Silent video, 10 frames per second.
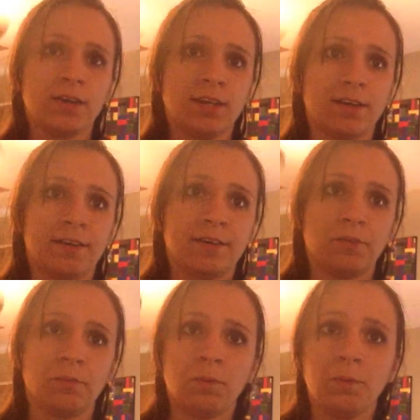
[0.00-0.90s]

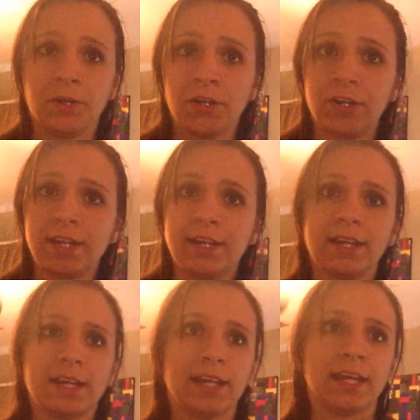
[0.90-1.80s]
will work
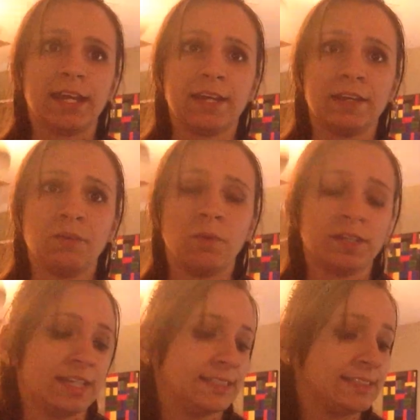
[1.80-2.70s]
and
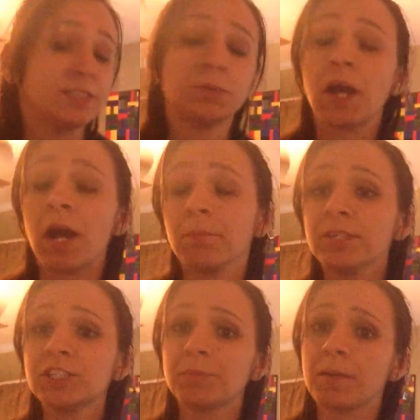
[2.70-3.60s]
what they seek to
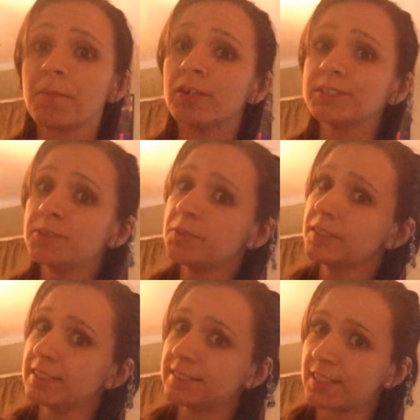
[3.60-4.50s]
accomplish, but I'm also going
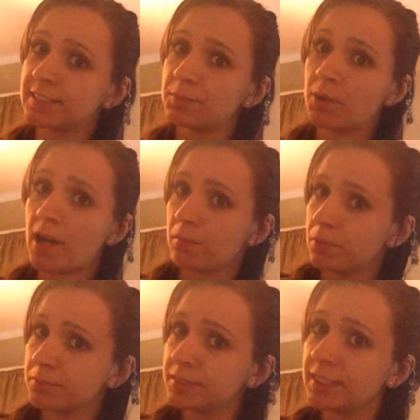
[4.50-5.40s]
to discuss the
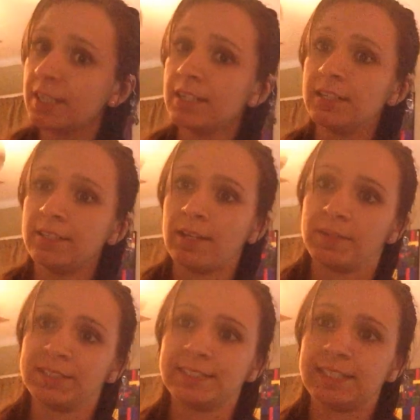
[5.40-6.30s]
problems that
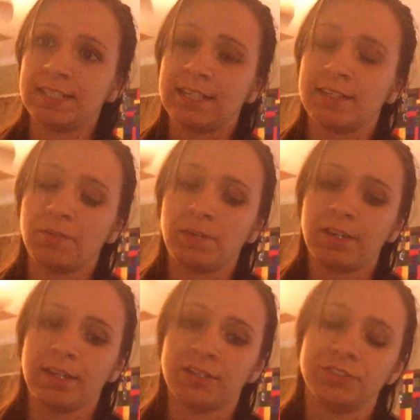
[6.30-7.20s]
we see
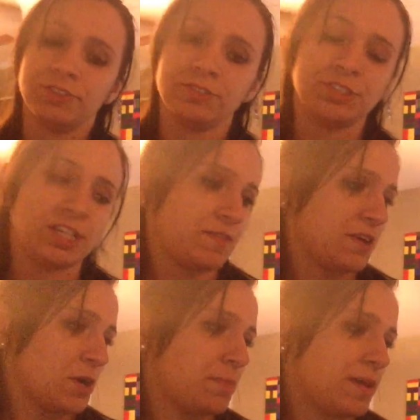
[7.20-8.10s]
in gene
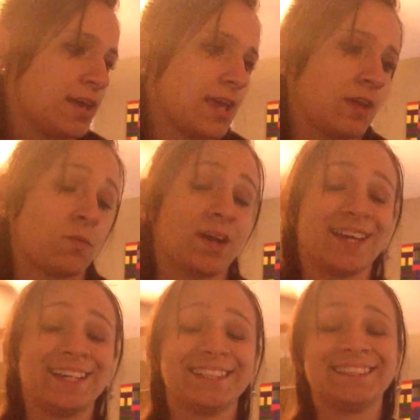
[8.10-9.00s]
therapy and why
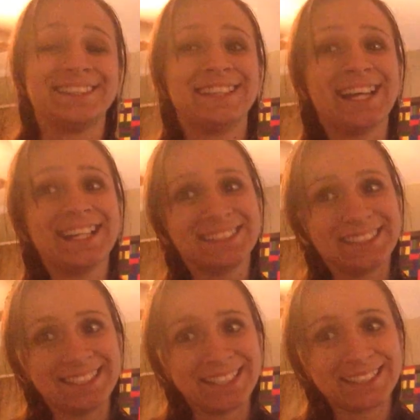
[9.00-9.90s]
it's not
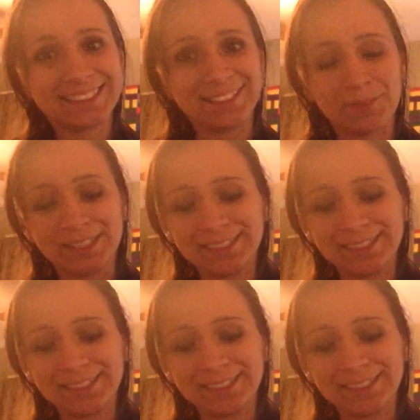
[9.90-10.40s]
yet quite